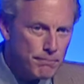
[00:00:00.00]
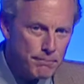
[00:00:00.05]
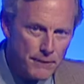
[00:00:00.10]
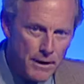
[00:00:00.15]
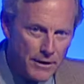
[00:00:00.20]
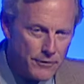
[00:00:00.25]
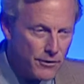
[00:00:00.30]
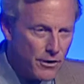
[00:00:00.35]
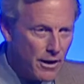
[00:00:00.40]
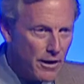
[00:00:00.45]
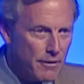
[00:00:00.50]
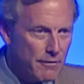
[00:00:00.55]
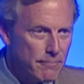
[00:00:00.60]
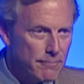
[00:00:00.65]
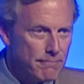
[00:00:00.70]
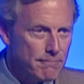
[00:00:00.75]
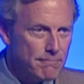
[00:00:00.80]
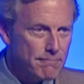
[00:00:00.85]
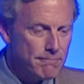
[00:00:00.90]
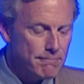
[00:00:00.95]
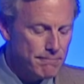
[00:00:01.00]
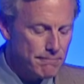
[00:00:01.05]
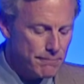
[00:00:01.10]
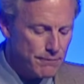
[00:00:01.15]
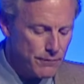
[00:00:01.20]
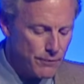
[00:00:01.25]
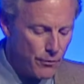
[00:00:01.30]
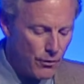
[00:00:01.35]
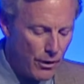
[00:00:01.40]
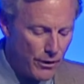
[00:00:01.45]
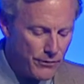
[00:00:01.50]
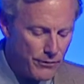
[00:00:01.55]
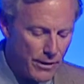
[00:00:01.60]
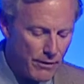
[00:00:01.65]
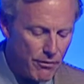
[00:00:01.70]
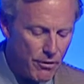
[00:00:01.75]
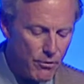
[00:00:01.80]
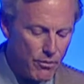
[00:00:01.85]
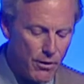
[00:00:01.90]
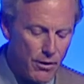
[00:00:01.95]
That's it,
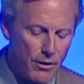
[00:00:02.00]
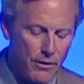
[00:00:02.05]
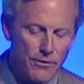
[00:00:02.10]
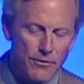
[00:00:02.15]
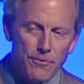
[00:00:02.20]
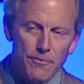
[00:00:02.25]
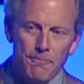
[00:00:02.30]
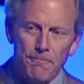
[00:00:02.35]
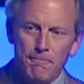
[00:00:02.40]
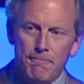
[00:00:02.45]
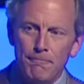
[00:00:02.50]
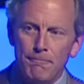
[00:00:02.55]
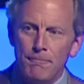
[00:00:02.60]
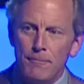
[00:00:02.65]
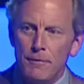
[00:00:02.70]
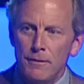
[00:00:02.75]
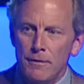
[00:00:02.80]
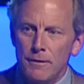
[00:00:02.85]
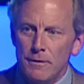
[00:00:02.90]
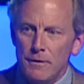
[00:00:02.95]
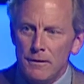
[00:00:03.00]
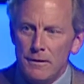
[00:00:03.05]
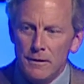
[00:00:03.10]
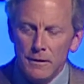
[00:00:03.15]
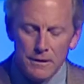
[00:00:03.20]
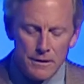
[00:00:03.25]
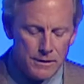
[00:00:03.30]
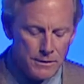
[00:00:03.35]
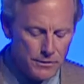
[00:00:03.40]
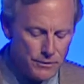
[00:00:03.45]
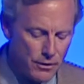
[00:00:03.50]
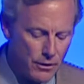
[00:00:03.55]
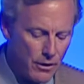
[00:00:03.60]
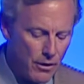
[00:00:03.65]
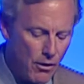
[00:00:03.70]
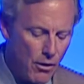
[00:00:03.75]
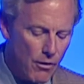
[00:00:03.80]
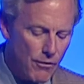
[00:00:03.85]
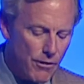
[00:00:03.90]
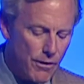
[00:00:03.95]
47 words. So to
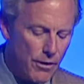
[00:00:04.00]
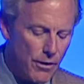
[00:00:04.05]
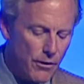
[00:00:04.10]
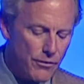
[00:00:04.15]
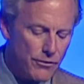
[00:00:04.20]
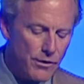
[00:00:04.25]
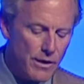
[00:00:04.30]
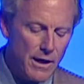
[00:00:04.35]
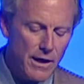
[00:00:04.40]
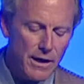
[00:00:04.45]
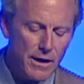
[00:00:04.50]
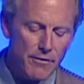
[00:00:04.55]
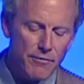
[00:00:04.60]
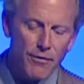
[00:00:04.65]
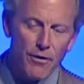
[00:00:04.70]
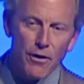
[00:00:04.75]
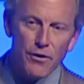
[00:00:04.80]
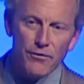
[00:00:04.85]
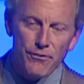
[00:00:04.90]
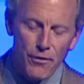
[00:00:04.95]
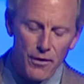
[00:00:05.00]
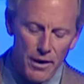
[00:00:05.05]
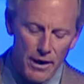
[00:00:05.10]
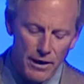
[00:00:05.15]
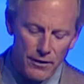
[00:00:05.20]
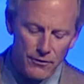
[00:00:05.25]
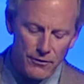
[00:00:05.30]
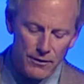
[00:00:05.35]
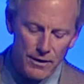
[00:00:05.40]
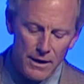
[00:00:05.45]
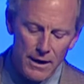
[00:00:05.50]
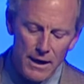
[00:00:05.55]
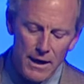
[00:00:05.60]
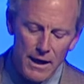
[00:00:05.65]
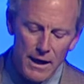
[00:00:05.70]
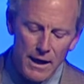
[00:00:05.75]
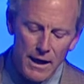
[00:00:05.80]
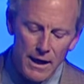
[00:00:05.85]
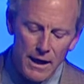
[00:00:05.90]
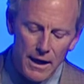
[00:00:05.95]
go over those, first phrase,
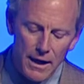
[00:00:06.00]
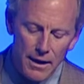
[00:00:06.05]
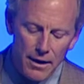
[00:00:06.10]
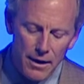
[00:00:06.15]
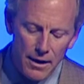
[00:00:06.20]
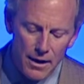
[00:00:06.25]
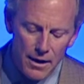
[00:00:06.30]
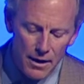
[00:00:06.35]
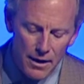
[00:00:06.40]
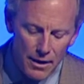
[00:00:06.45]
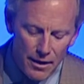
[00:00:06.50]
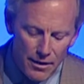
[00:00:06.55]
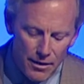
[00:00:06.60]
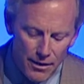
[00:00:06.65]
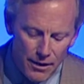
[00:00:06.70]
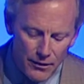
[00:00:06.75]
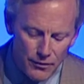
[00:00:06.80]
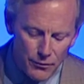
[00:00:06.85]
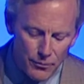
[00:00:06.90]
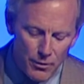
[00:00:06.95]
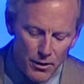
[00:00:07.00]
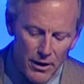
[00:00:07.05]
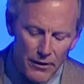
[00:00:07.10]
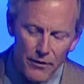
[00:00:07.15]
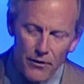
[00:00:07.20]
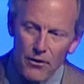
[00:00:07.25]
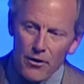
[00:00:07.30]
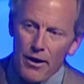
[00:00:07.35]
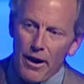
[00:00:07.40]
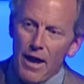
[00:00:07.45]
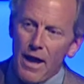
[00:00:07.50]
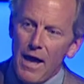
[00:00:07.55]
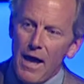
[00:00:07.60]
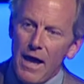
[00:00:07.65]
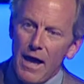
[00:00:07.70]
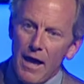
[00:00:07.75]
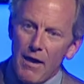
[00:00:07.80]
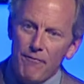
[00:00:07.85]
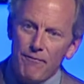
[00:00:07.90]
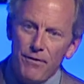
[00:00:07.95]
in this brotherhood,
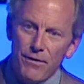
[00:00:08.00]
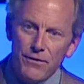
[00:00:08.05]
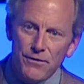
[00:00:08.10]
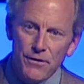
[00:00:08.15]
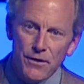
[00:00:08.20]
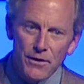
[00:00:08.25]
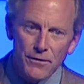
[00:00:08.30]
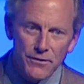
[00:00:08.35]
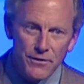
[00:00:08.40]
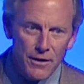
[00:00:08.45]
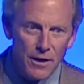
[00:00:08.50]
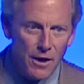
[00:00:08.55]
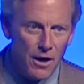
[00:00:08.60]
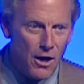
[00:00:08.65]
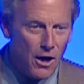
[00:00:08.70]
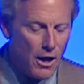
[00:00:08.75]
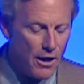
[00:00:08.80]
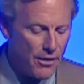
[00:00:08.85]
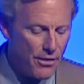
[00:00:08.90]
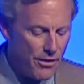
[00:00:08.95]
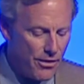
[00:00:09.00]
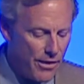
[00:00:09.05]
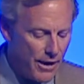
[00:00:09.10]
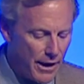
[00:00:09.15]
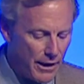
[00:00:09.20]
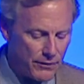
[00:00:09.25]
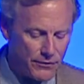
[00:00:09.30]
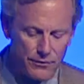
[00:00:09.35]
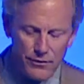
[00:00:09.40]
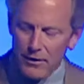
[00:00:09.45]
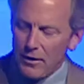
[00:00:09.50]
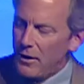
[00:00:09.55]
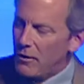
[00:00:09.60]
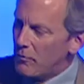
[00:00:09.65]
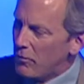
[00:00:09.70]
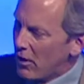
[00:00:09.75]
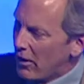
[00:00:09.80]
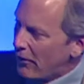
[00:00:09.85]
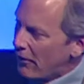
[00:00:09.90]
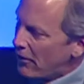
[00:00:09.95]
emphasis on this
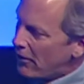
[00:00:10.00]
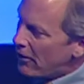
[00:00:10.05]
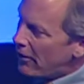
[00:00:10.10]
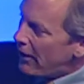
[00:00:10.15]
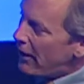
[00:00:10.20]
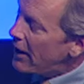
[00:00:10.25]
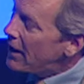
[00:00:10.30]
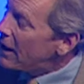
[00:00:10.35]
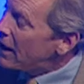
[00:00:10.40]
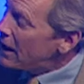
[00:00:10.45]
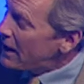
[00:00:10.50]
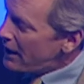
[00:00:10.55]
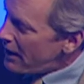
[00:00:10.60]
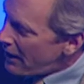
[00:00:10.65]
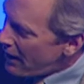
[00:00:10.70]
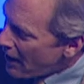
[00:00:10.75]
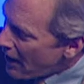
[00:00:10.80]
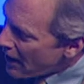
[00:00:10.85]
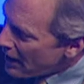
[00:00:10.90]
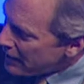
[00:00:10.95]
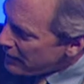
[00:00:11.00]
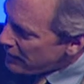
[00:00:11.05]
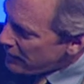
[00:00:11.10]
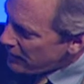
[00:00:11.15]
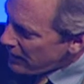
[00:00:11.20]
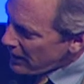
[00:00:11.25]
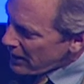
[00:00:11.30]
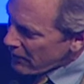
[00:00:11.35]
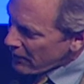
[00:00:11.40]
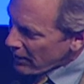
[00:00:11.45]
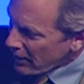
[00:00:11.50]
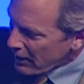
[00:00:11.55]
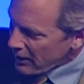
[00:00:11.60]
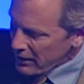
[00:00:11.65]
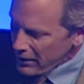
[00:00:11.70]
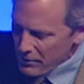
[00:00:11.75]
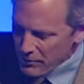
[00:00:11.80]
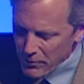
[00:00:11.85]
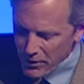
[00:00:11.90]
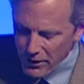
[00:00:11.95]
brotherhood, non-secret
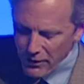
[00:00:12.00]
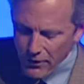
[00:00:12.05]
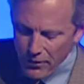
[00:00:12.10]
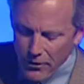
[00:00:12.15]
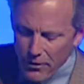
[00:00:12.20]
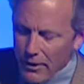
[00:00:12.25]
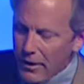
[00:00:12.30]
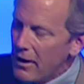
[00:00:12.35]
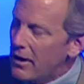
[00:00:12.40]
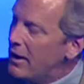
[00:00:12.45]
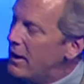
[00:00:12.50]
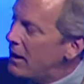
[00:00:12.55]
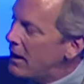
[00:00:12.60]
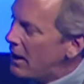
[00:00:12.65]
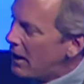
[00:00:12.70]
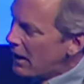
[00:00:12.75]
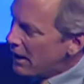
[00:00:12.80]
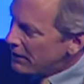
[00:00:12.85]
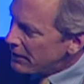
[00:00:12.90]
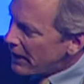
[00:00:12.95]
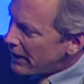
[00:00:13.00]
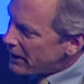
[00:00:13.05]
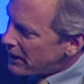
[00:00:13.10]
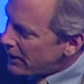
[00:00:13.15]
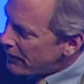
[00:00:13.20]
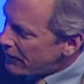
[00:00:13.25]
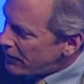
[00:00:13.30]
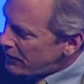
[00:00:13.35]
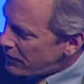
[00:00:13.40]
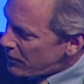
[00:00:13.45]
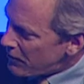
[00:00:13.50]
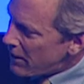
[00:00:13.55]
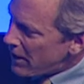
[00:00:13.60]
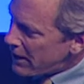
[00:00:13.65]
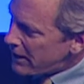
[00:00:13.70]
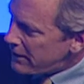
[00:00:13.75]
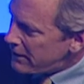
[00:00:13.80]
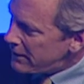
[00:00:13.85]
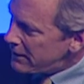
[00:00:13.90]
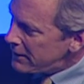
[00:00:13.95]
brotherhood, unlike others you
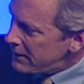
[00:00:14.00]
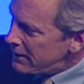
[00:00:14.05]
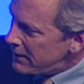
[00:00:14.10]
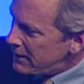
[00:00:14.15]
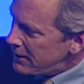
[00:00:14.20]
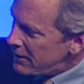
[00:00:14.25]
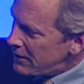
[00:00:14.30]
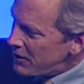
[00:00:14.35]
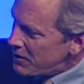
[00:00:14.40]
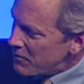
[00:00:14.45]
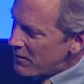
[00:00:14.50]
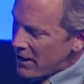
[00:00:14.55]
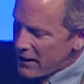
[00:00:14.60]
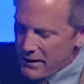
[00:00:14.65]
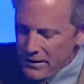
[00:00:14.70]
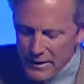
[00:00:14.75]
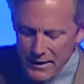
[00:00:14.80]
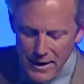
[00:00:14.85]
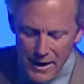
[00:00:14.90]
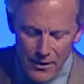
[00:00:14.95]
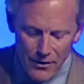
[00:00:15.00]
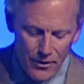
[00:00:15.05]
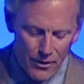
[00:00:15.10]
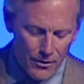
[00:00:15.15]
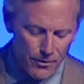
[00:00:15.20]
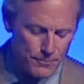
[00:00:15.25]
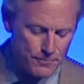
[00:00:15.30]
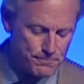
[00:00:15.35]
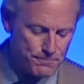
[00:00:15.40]
might encounter.